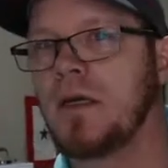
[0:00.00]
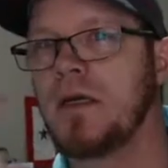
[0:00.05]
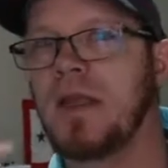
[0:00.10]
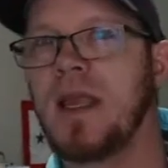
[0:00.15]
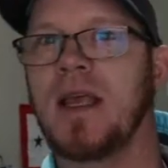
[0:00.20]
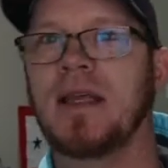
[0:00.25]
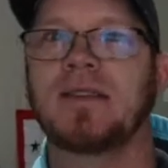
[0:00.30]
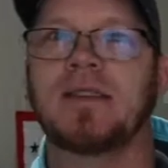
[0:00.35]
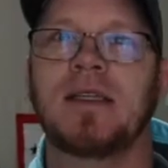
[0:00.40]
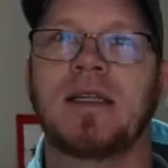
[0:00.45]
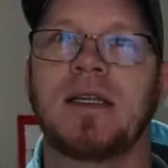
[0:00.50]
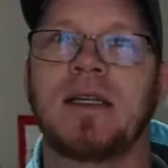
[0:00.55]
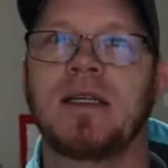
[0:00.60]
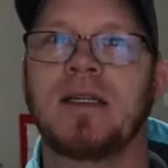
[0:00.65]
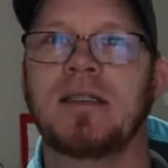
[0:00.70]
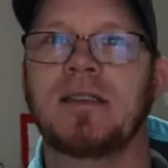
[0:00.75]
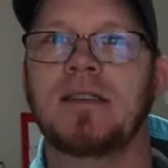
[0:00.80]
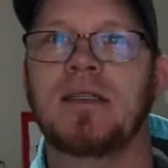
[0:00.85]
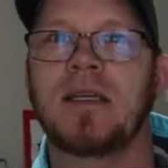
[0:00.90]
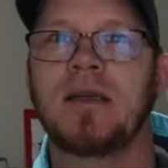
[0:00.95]
can't see
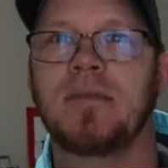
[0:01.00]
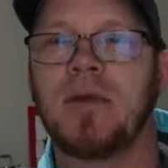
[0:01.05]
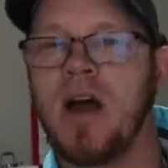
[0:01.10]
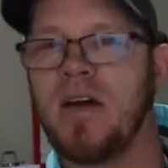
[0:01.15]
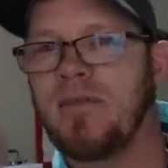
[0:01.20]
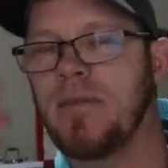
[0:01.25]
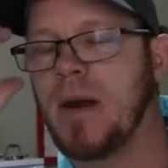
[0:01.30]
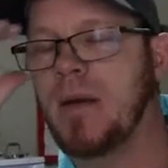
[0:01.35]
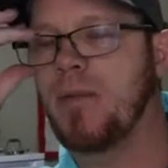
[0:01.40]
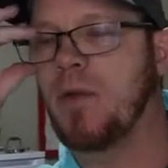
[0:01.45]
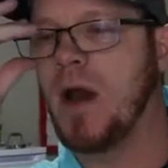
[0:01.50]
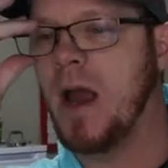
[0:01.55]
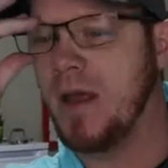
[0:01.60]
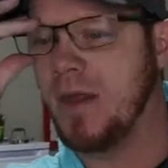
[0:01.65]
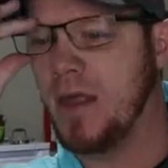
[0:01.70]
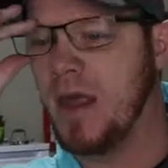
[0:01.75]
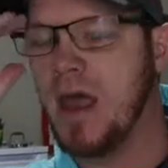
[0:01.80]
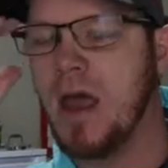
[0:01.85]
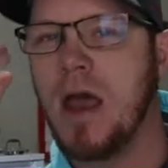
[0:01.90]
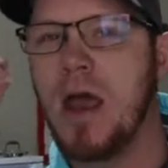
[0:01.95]
any steam off my
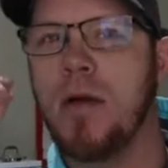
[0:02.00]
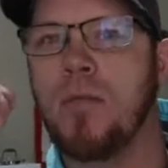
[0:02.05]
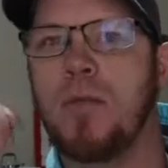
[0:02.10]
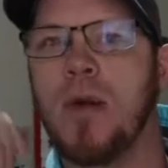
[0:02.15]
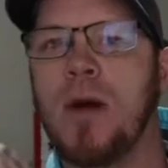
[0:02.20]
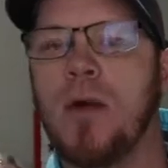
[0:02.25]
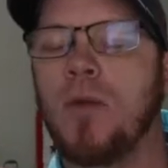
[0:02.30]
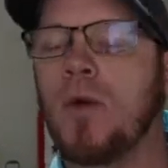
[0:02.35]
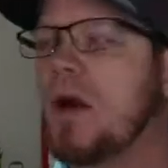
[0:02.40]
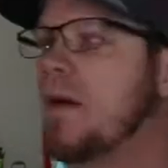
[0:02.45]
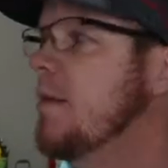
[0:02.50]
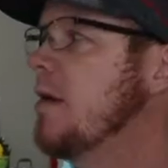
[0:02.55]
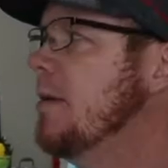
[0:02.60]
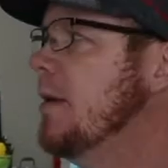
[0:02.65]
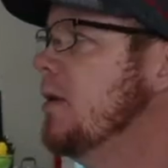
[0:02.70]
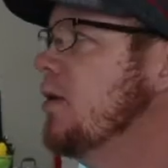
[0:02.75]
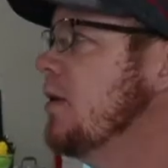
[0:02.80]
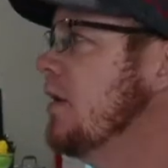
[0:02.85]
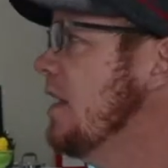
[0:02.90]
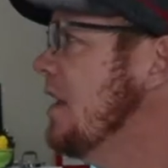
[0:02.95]
breath. But what I'm going
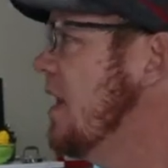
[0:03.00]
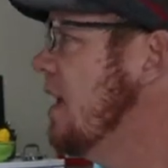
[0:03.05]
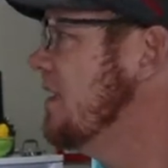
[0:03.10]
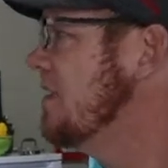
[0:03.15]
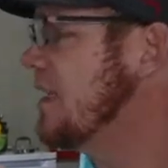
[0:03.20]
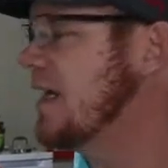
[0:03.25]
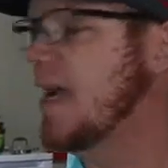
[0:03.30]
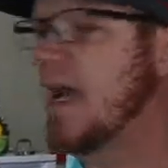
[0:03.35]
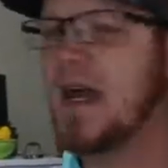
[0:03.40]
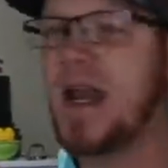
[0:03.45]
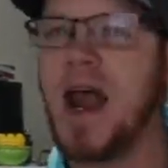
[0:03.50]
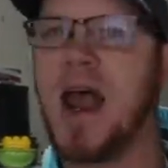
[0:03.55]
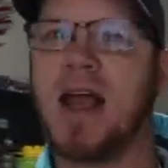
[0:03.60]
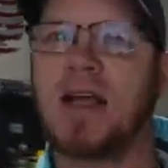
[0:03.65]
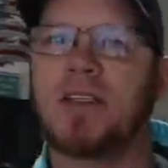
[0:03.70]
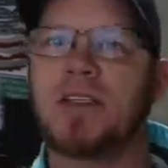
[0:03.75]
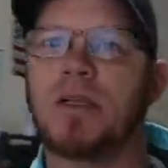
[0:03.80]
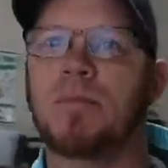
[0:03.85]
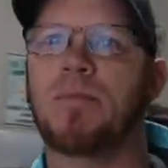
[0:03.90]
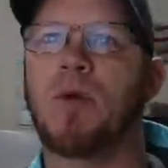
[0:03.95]
to be doing today is I got to
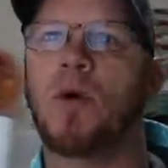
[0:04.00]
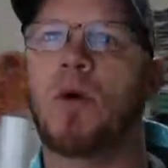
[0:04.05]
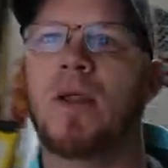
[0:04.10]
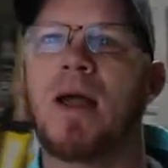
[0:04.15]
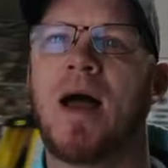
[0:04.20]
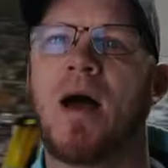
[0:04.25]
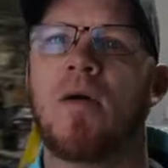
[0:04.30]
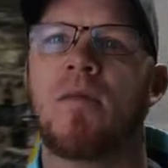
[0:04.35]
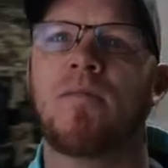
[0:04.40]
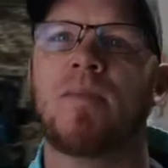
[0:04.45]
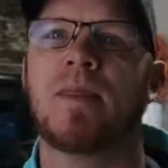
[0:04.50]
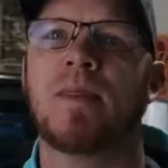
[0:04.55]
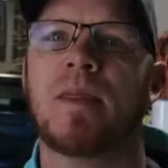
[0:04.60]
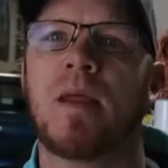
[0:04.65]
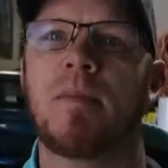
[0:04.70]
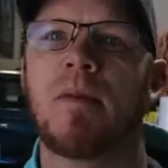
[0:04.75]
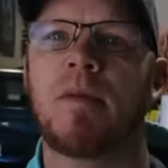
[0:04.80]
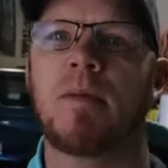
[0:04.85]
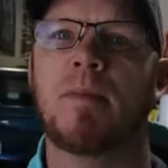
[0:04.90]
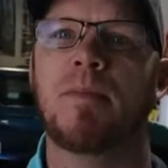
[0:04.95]
actually pull out.
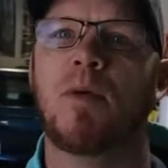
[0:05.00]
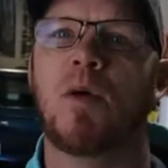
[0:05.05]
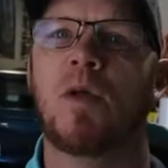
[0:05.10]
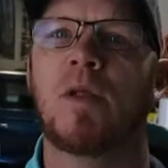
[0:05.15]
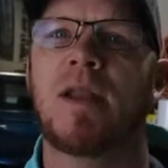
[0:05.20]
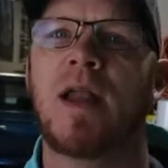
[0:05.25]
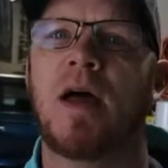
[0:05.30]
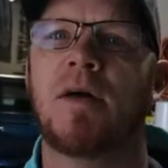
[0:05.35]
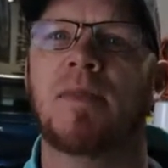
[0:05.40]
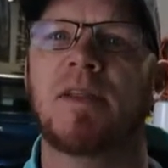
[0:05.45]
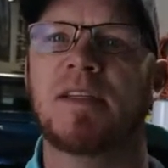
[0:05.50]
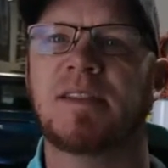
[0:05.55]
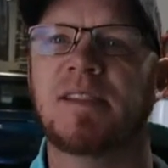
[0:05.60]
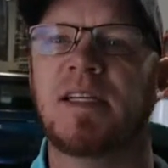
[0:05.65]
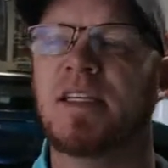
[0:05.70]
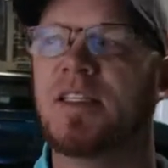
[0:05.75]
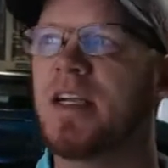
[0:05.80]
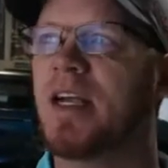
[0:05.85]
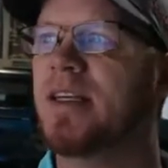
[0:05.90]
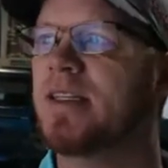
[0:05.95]
I'm going to be pulling out the
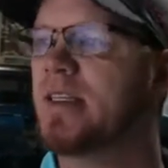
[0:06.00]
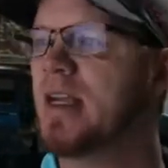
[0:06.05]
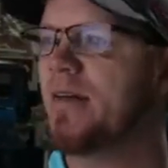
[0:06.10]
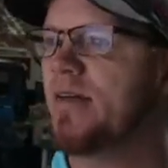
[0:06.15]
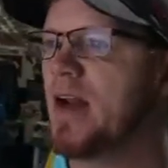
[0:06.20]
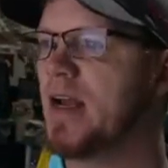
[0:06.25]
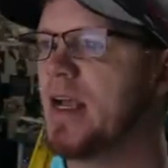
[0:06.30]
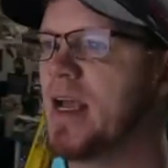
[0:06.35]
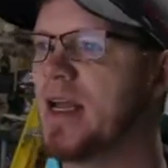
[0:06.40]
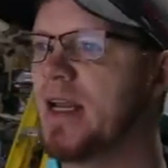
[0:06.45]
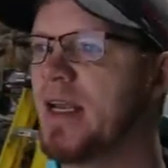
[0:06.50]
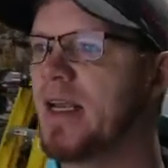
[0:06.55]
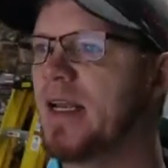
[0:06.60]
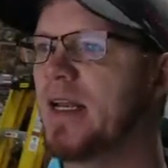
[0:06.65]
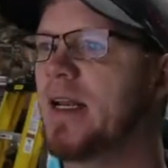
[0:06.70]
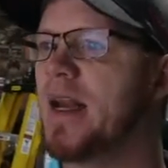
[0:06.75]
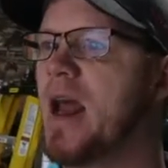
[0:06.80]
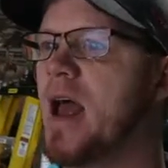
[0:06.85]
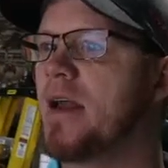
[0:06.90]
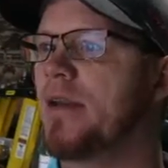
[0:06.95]
CJ7. I got to
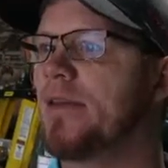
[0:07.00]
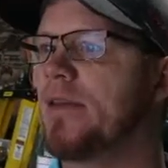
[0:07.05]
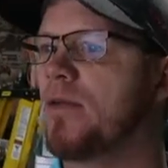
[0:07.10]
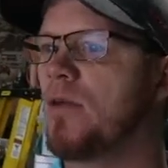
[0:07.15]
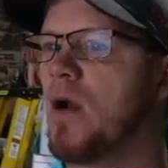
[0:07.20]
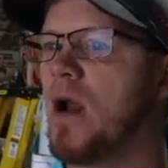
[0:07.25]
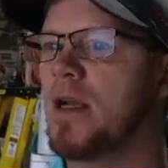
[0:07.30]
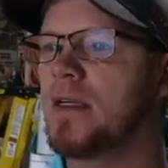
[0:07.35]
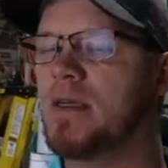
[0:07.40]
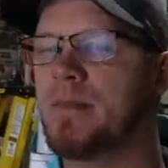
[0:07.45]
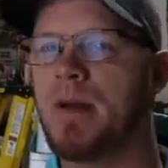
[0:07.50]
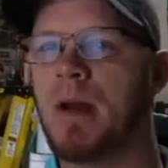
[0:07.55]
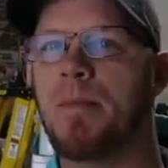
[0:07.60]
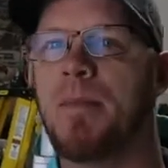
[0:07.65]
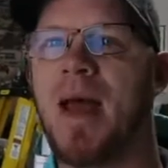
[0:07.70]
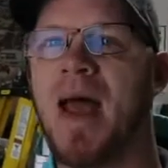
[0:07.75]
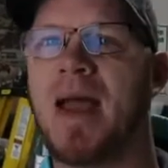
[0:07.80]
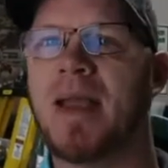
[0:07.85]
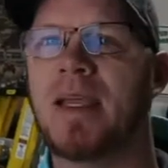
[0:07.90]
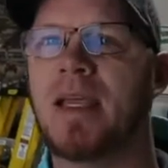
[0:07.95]
get it out of the garage. I'm going to
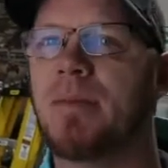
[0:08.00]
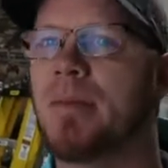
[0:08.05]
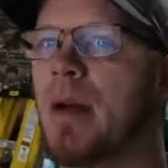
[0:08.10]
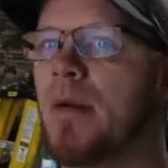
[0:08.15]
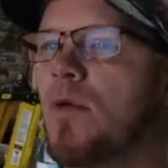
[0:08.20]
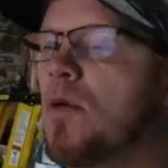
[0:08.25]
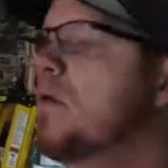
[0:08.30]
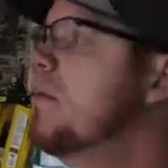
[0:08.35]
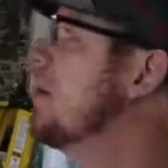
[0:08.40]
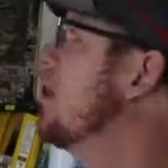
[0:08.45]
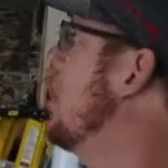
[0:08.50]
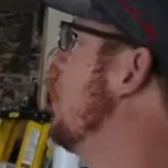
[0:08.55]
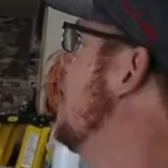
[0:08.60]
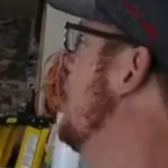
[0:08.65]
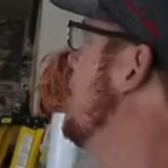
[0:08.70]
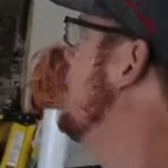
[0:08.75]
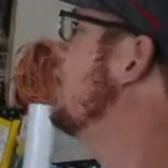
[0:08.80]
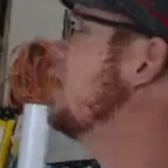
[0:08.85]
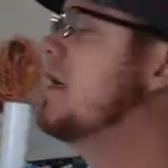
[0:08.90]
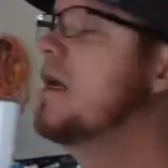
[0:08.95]
back in my
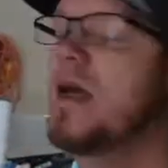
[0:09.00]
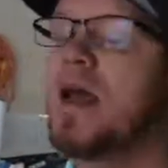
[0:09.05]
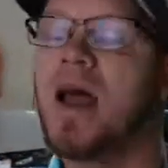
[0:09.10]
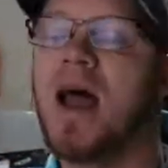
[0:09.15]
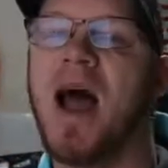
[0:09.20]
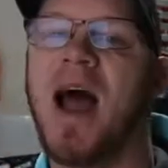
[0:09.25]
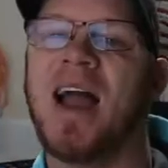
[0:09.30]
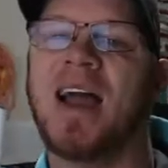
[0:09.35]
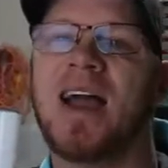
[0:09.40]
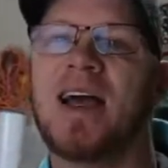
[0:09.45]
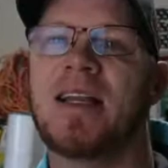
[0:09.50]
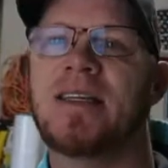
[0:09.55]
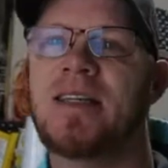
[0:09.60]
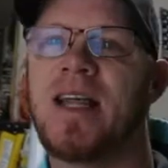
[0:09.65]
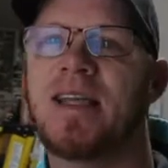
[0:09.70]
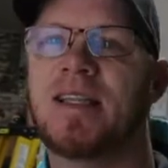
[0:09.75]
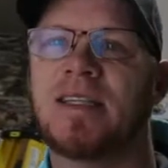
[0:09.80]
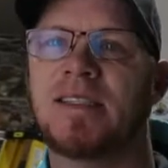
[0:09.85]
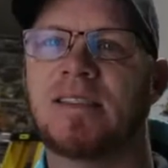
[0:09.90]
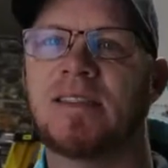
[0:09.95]
Rubicon. I got to
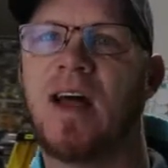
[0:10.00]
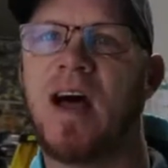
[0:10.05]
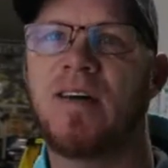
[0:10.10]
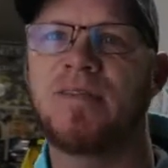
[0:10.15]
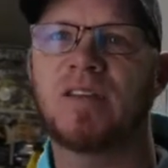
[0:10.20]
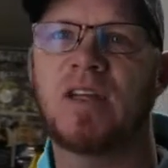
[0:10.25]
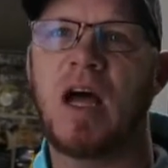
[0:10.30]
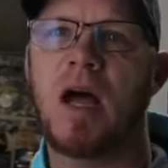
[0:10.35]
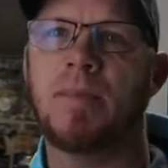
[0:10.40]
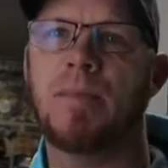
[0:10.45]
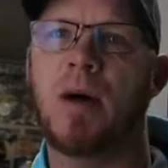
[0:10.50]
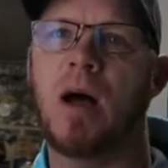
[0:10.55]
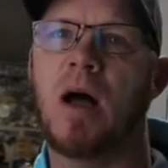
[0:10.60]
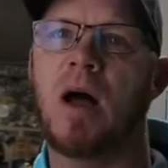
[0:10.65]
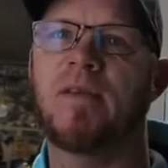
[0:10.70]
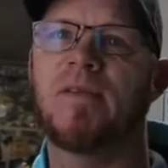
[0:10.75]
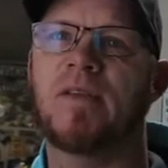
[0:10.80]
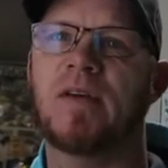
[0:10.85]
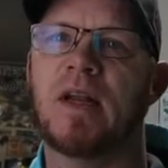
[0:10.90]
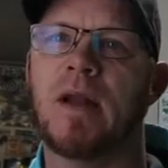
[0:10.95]
take the soft top
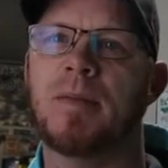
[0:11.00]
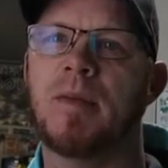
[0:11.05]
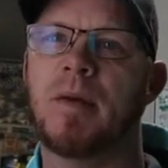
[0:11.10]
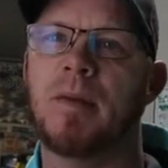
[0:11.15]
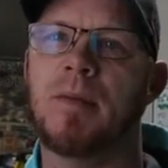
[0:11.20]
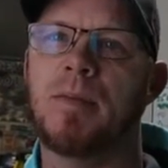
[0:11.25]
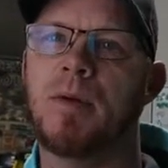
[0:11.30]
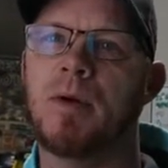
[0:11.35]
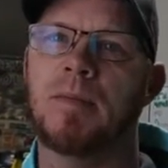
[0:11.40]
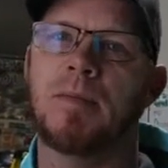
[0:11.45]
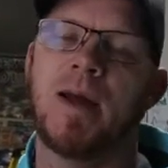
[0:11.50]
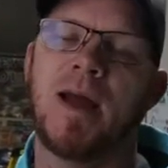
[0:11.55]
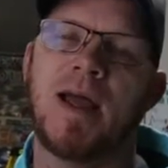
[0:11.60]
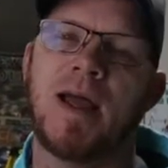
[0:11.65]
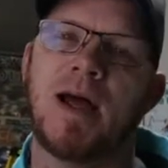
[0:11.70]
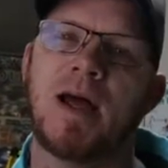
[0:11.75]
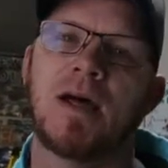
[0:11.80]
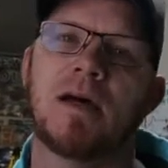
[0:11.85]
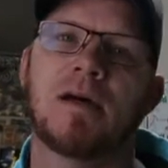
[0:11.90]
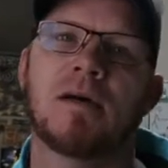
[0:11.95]
off, and I'm going to be putting
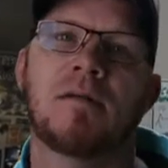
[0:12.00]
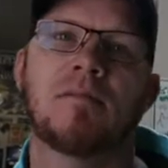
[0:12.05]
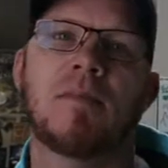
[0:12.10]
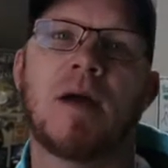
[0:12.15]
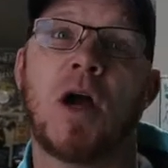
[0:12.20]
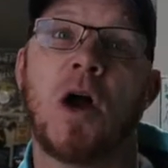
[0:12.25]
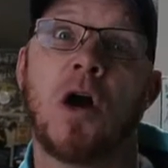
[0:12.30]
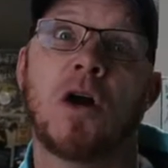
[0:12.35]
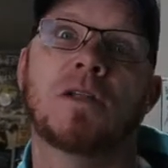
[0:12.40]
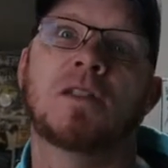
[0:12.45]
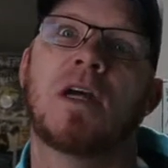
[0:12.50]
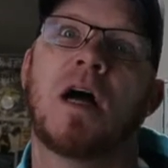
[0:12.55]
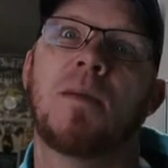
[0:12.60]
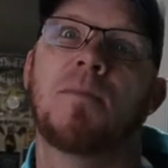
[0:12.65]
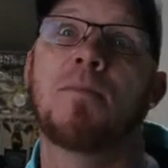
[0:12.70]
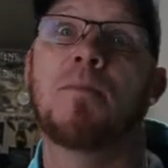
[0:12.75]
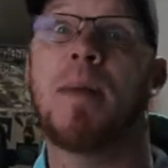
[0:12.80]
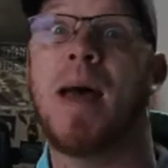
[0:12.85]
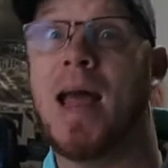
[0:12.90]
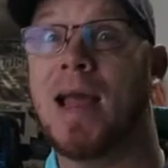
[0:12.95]
my my hard top
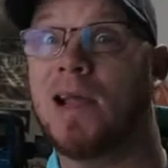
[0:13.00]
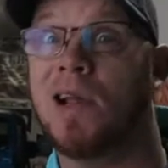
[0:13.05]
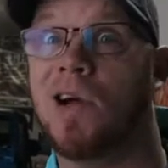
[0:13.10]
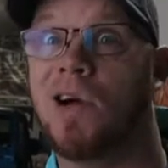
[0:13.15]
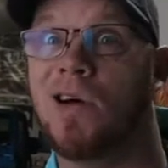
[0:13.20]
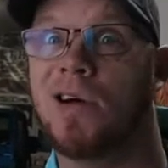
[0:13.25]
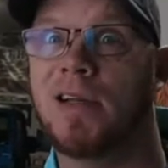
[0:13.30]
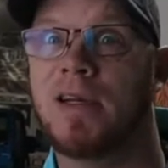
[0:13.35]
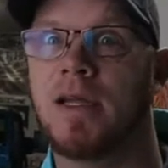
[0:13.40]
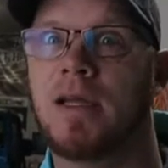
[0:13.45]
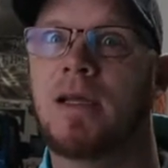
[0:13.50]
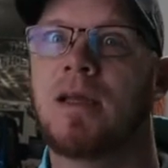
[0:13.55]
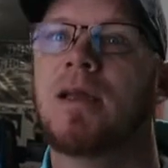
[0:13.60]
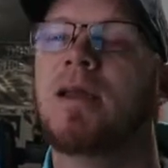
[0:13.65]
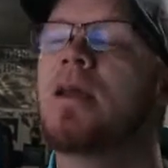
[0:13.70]
back on it.